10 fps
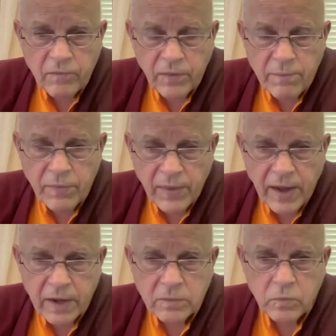from
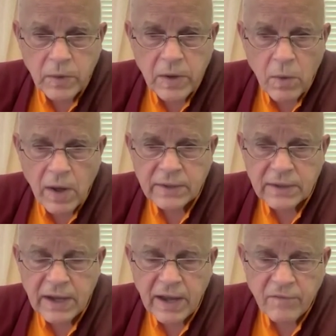that, we want
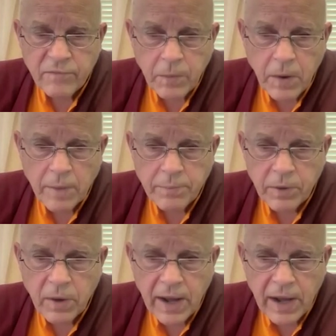to have
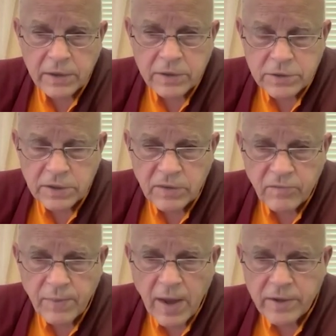proper action
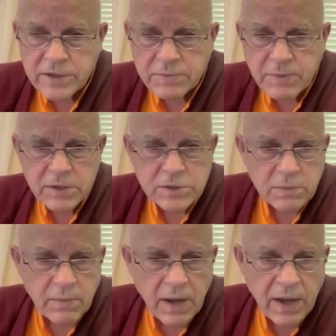of body, speech,
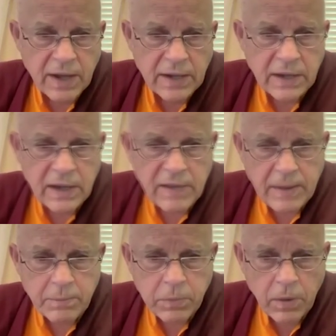and mind, and
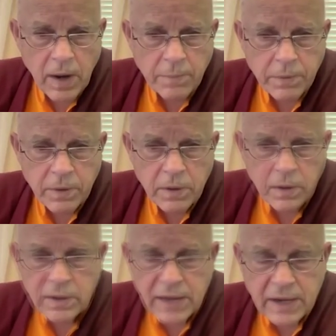then
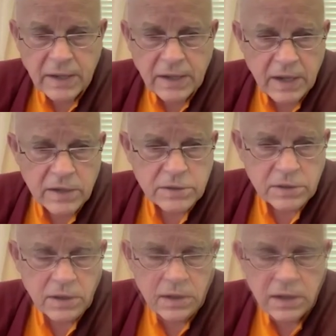proper
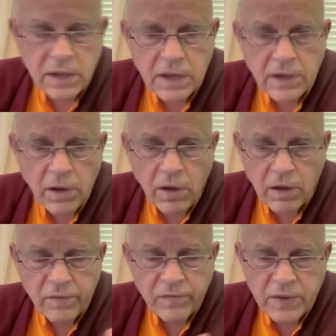dedication. And
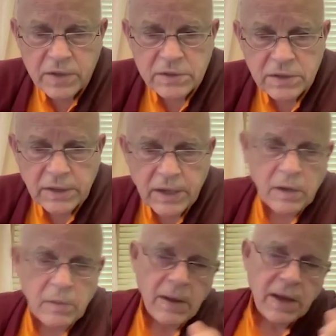all of this,
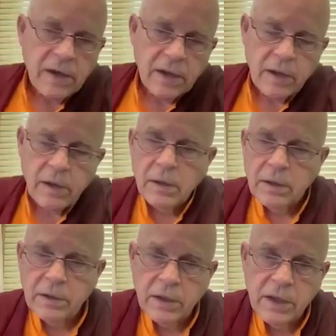little by
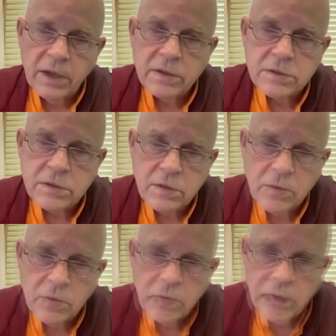little, leads
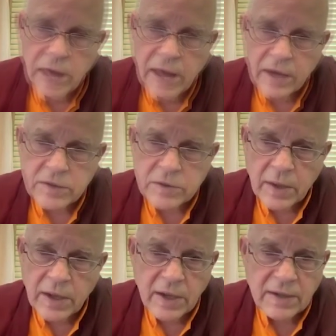to
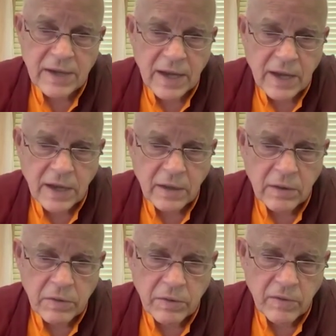actually
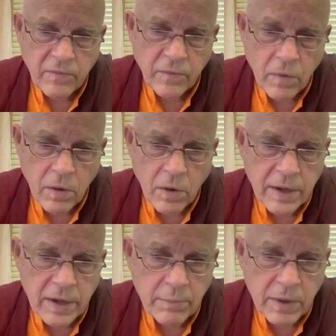attaining the
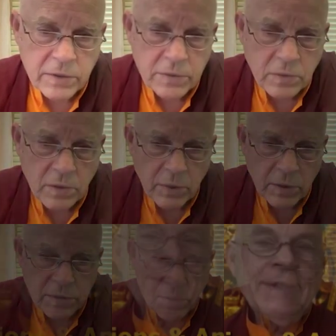four
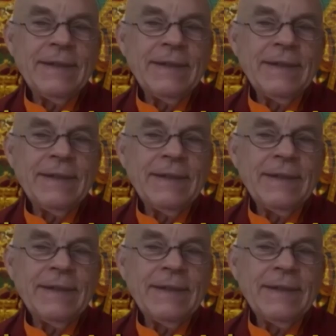immeasurables.